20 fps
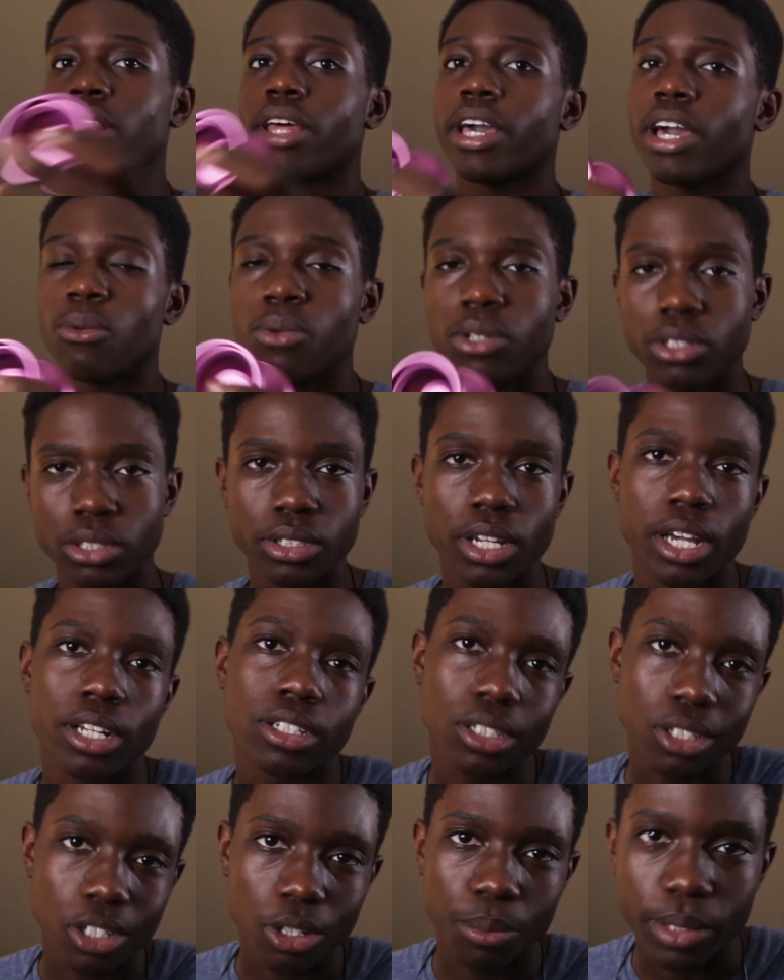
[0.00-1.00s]
like, I will say
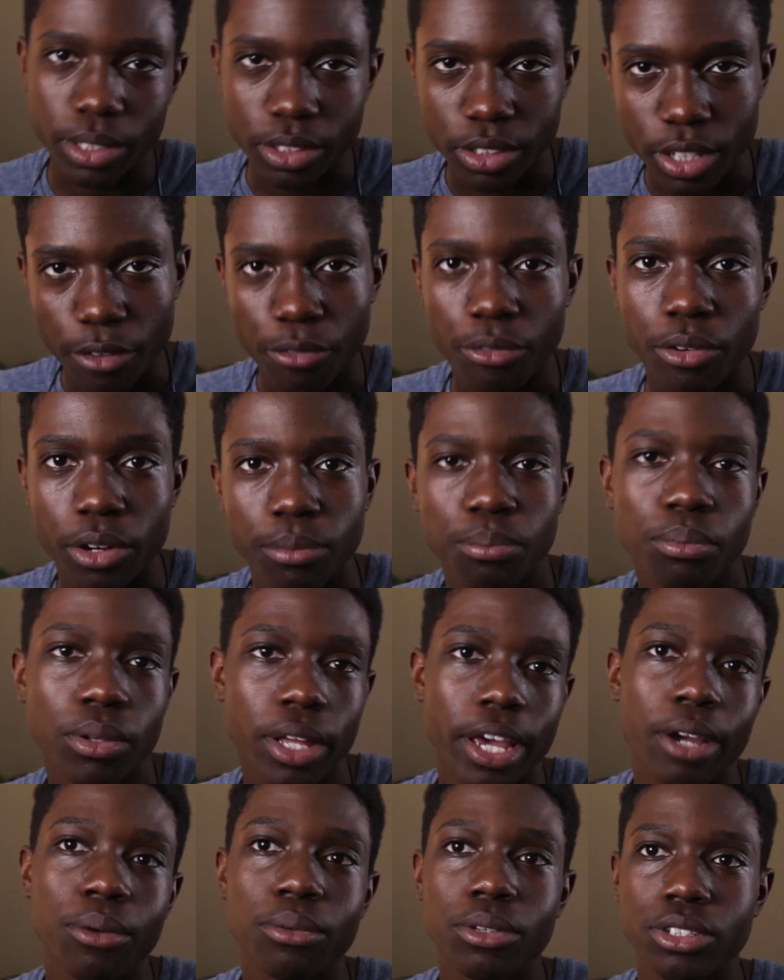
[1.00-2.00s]
it's a little bit different
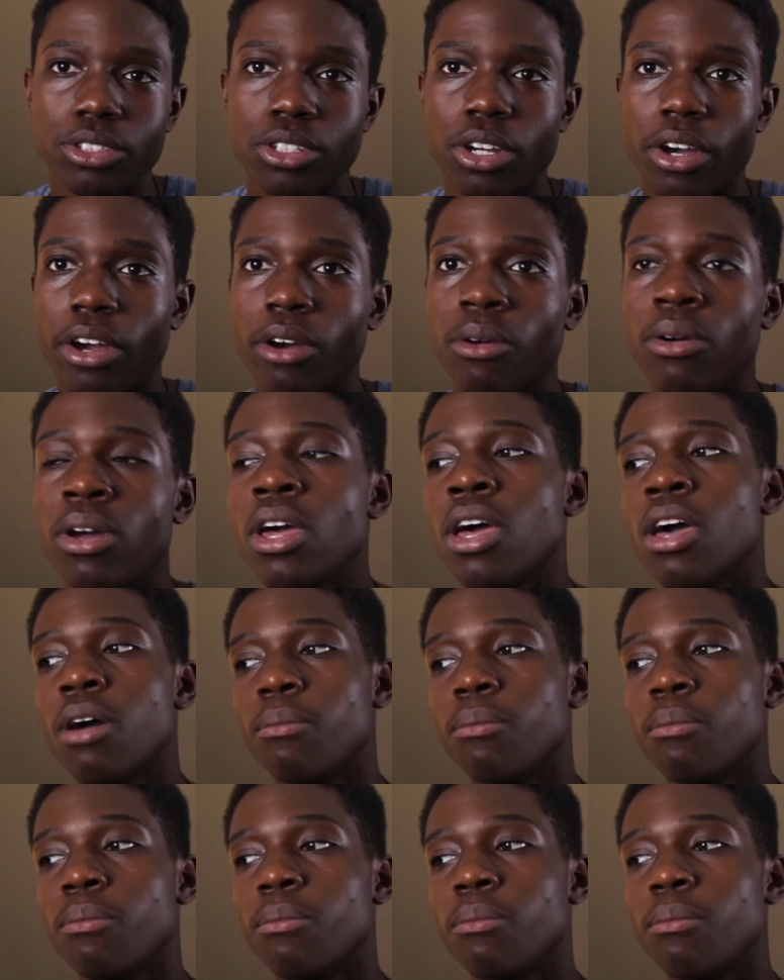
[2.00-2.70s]
playing with this yo-yo,